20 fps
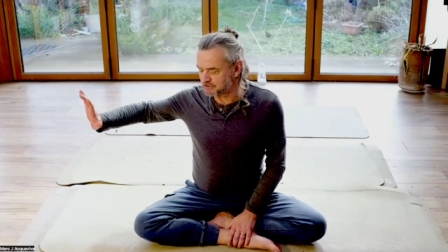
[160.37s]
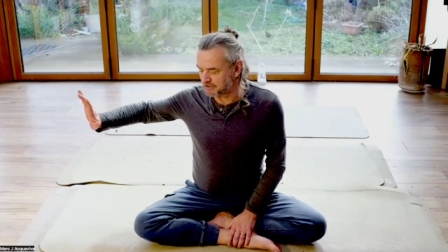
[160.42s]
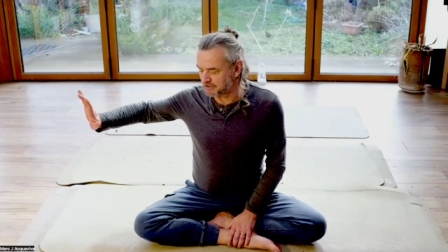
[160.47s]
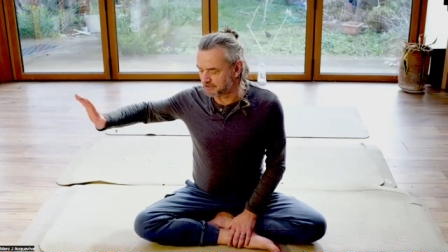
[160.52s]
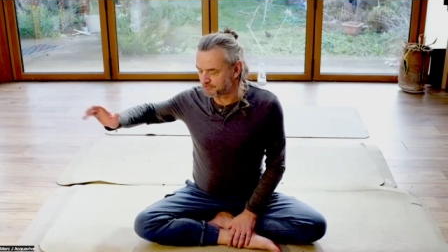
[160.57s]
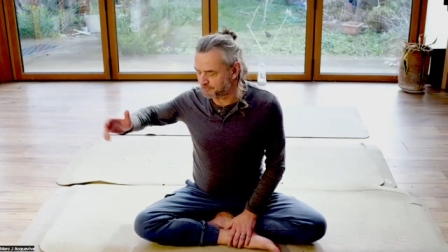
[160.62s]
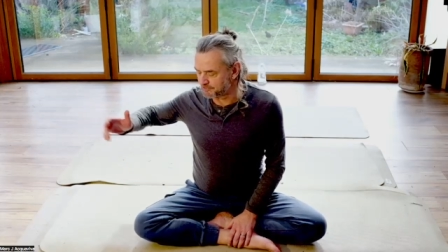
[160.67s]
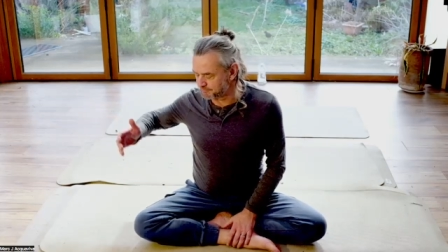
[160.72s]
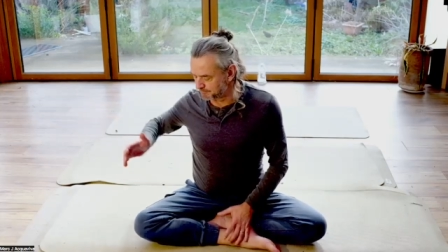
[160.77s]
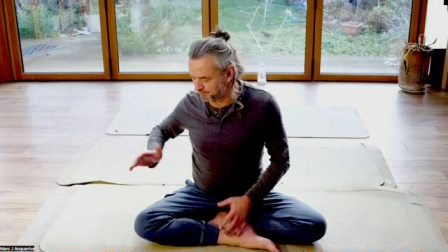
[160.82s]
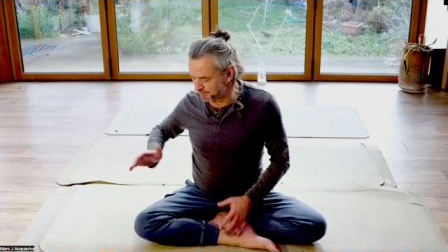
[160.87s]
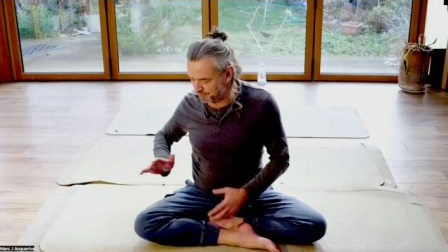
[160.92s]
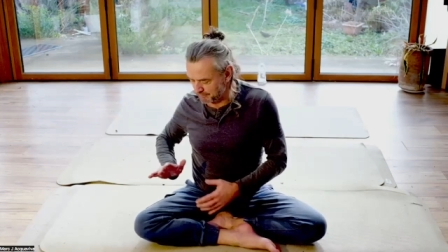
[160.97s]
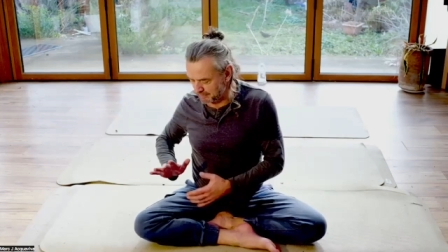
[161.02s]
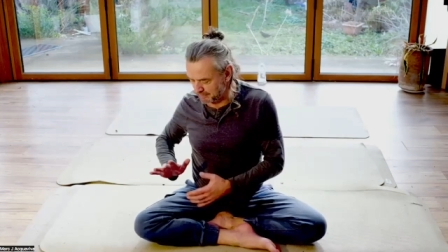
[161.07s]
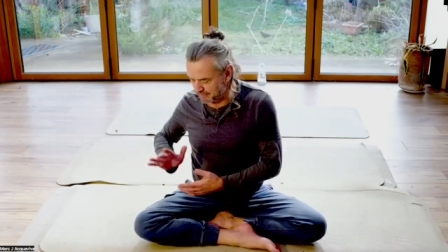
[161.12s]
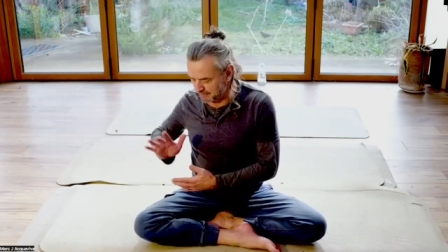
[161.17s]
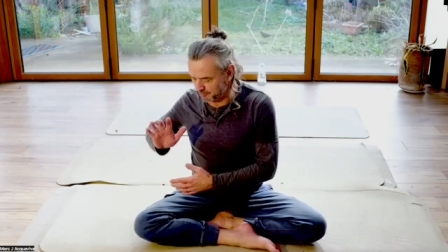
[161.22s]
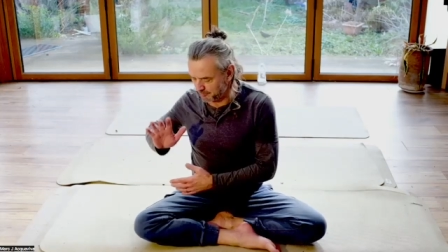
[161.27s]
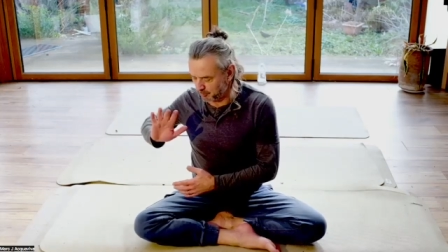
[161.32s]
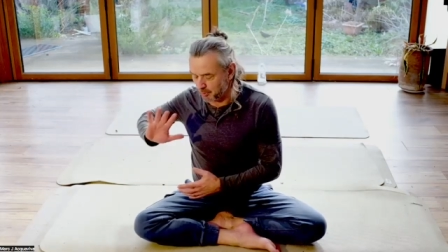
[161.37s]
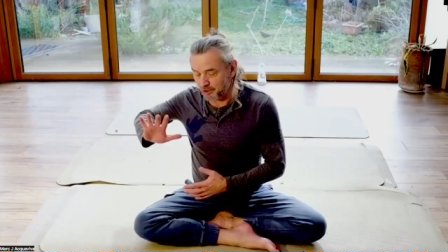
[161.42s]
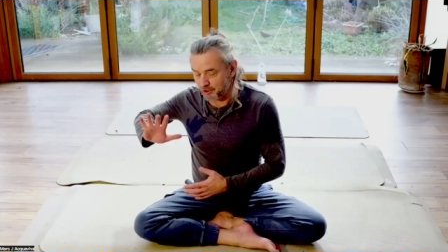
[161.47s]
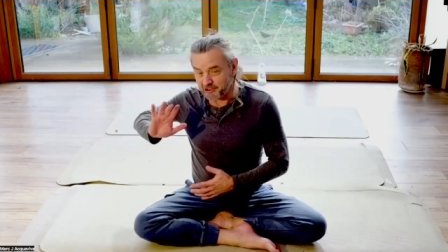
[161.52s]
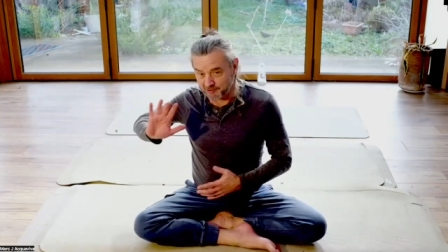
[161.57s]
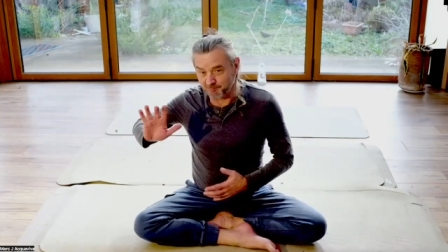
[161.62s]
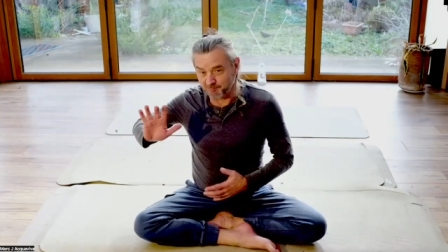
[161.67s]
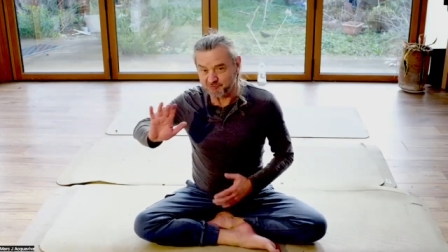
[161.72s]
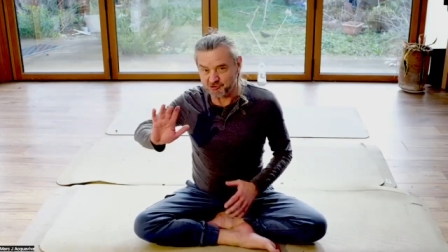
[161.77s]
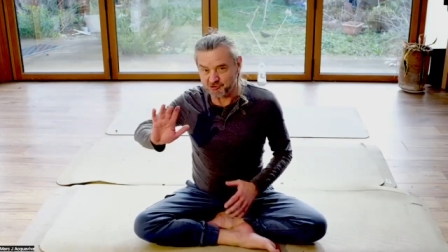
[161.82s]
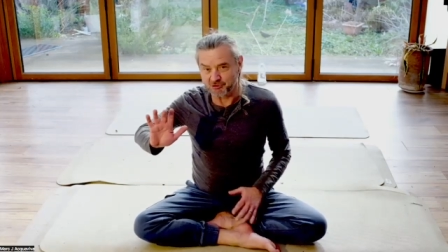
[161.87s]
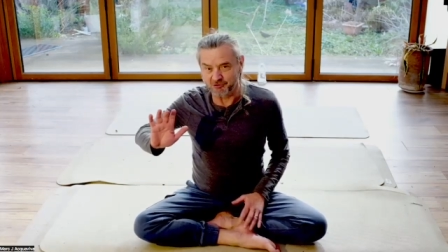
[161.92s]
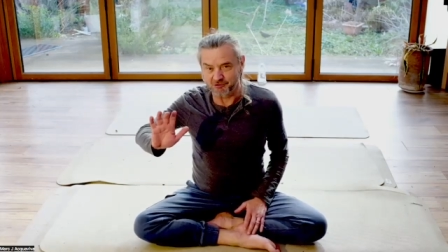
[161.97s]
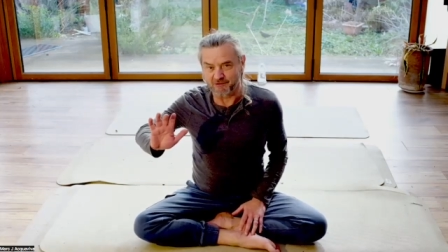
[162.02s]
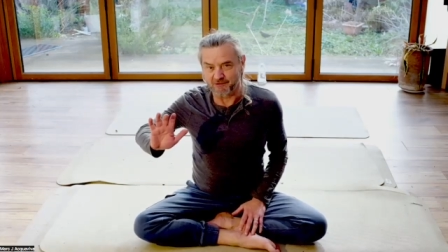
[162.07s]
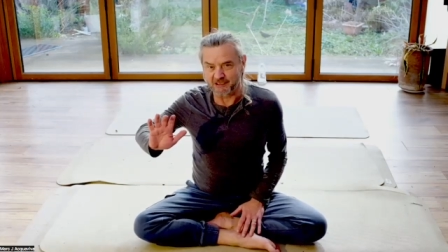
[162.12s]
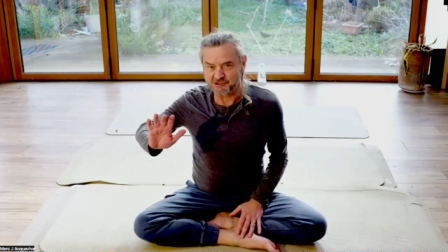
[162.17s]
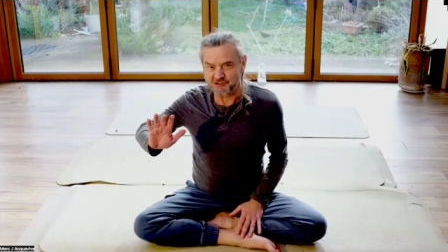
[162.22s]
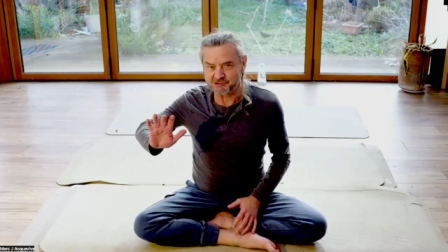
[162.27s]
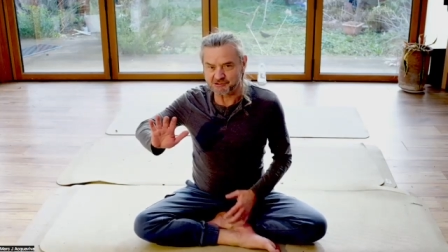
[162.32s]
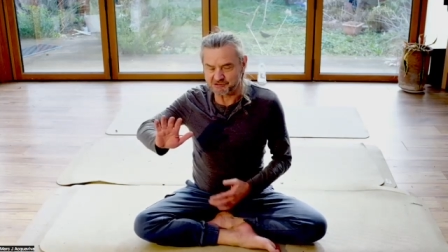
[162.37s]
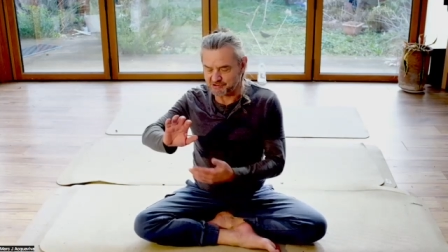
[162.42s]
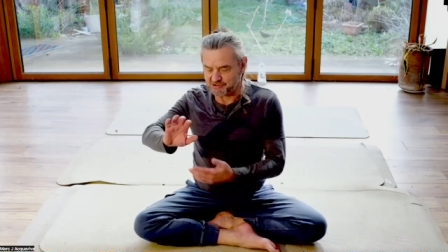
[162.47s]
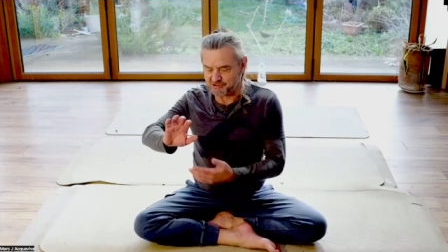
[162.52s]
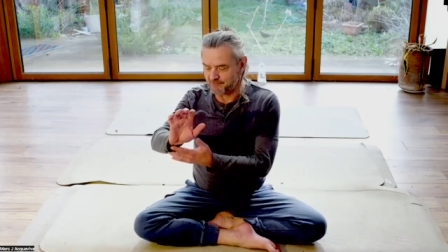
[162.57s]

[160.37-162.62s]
are th- Uh, work in two directions.